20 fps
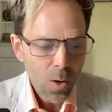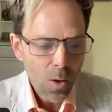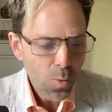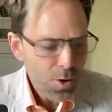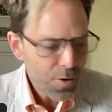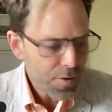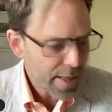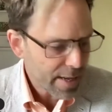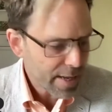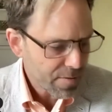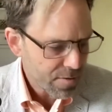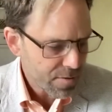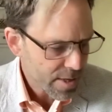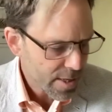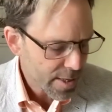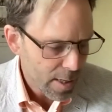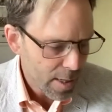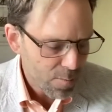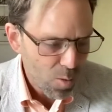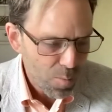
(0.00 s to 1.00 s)
Would they, for
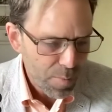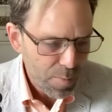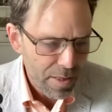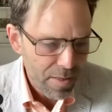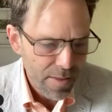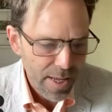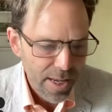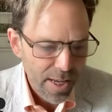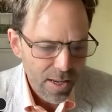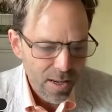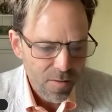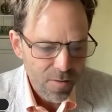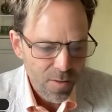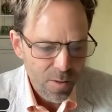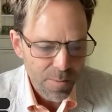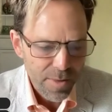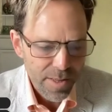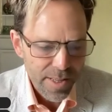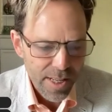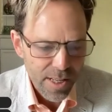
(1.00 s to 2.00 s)
example, be thinking of
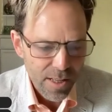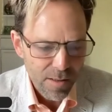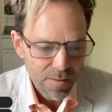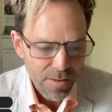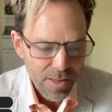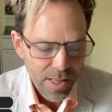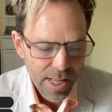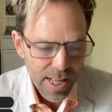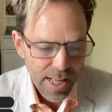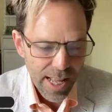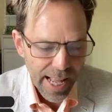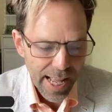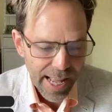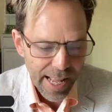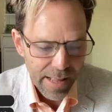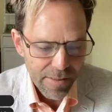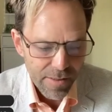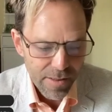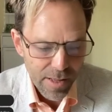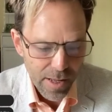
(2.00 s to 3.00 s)
themselves
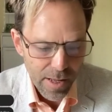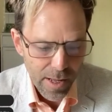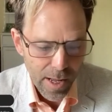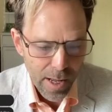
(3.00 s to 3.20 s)
as